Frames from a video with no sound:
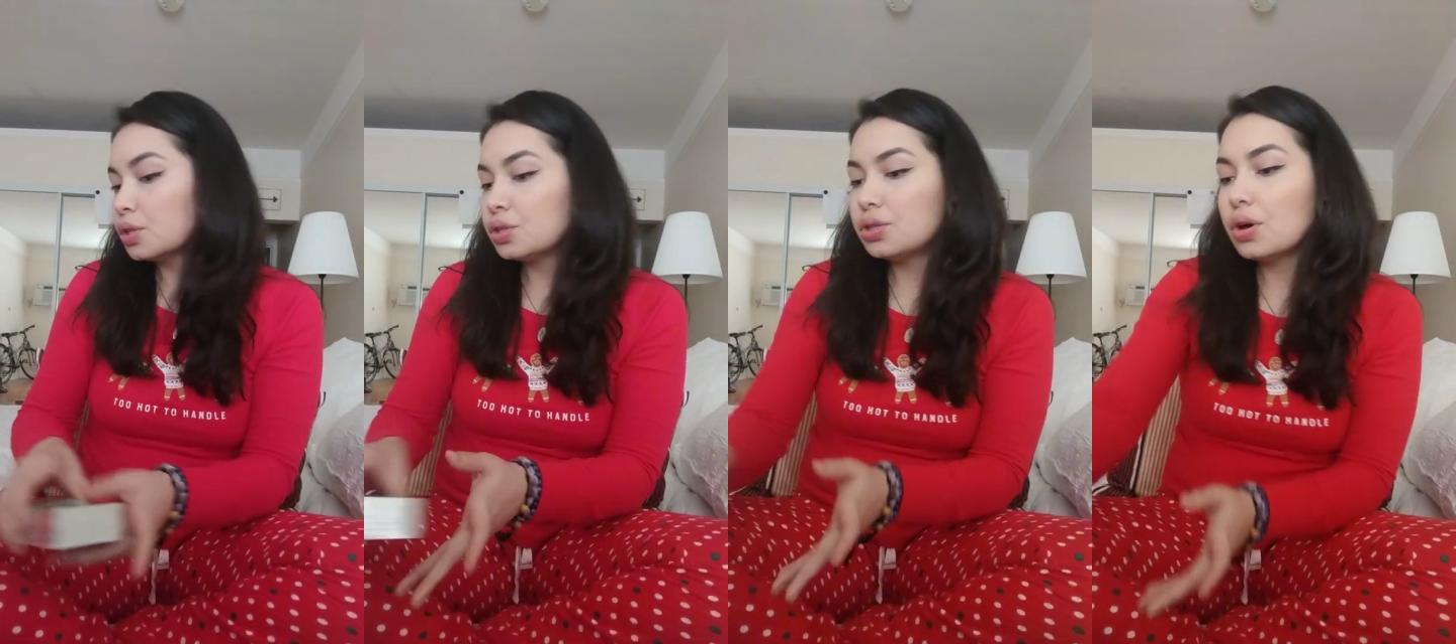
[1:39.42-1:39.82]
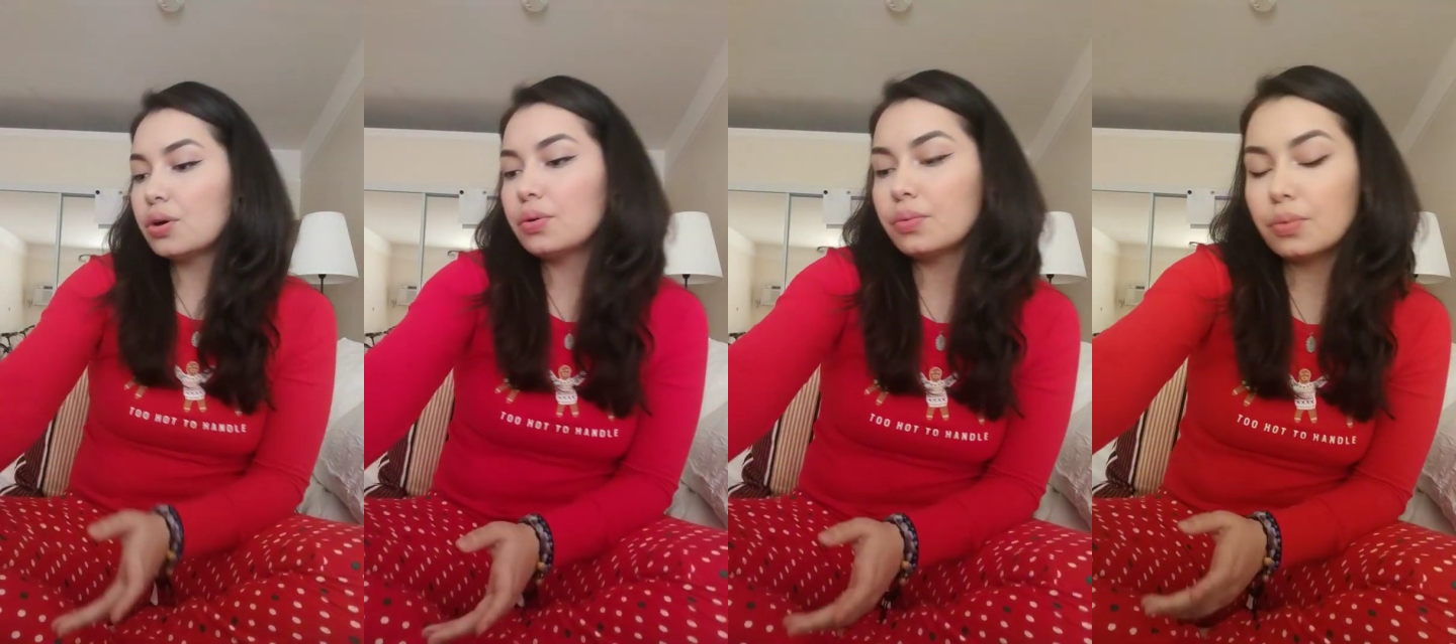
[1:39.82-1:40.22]

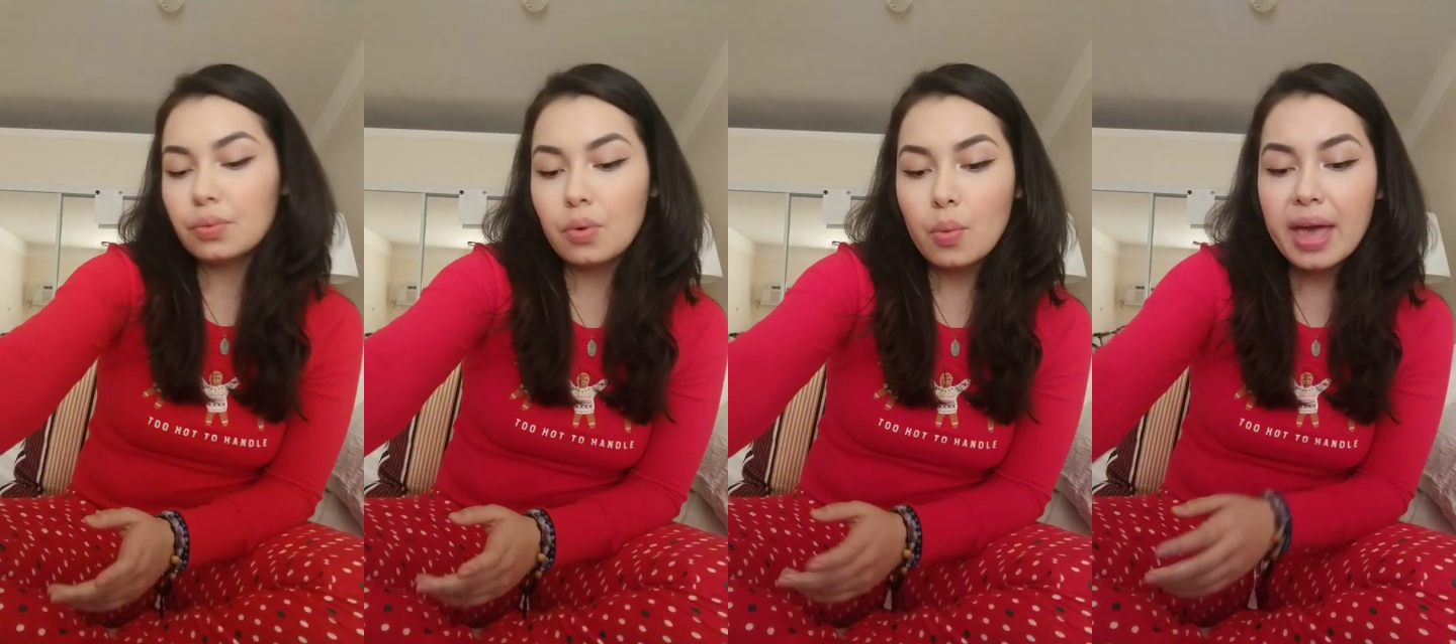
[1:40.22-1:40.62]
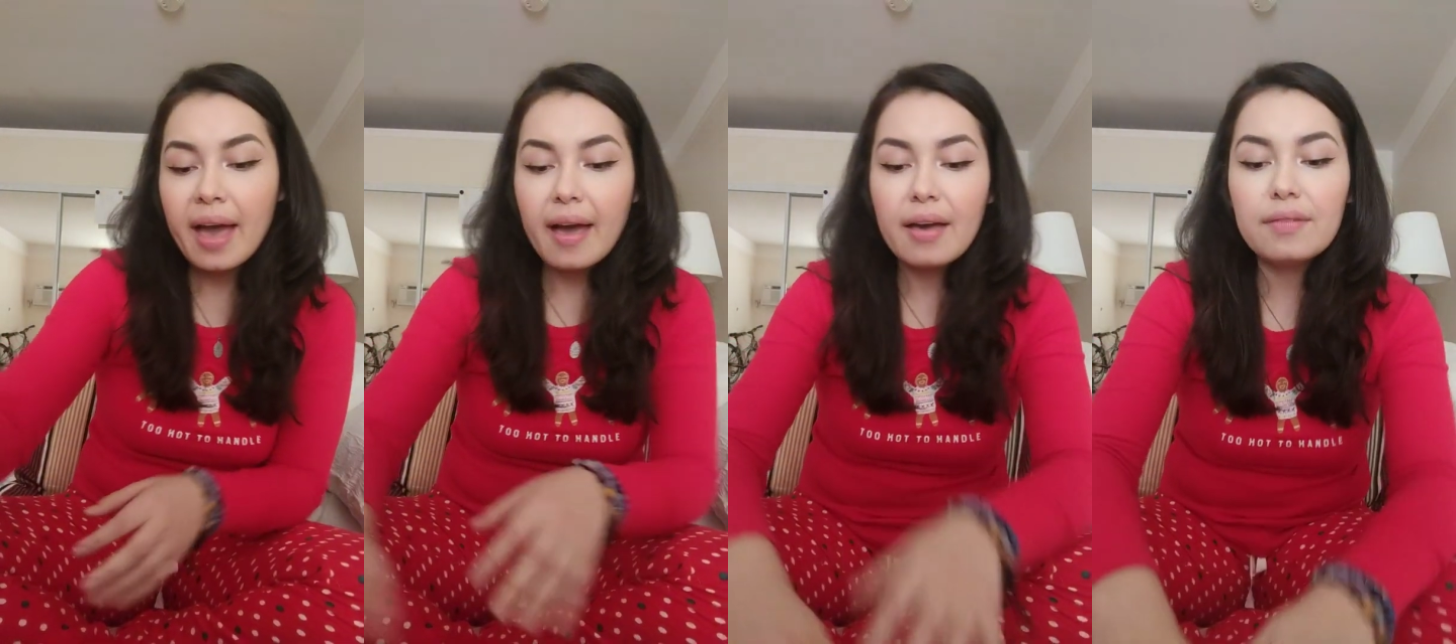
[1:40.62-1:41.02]
So we
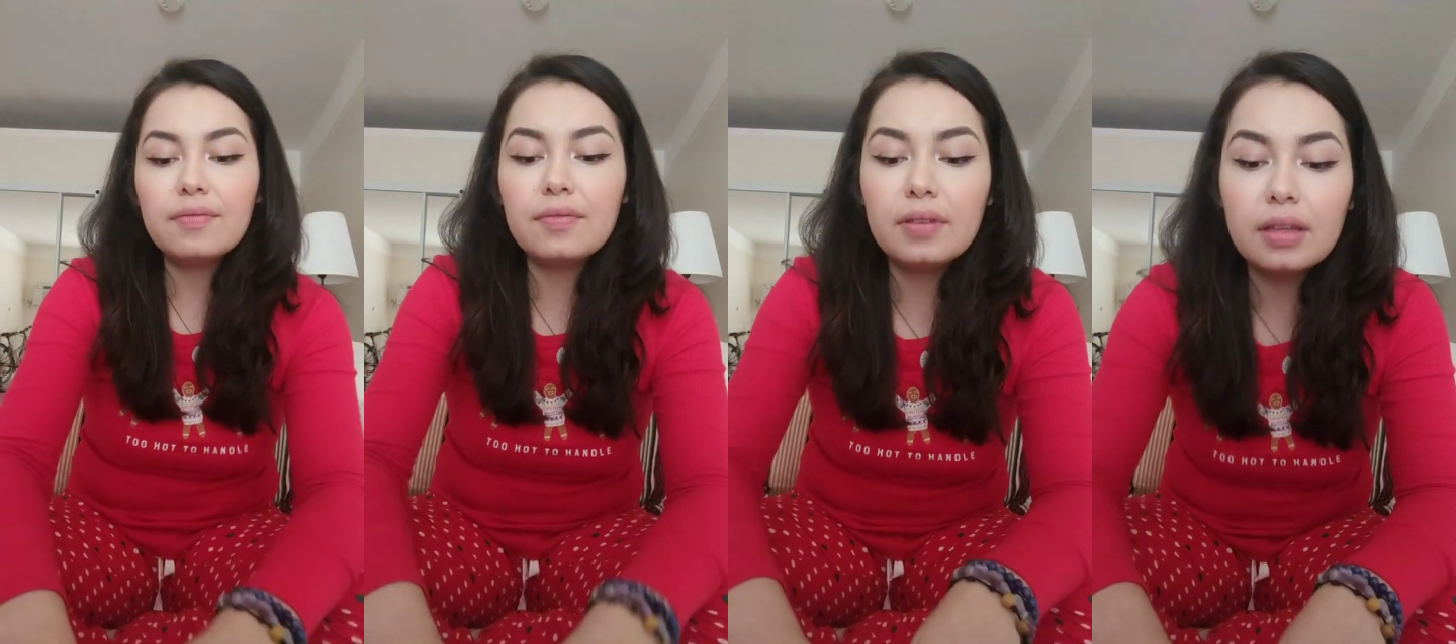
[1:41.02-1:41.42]
have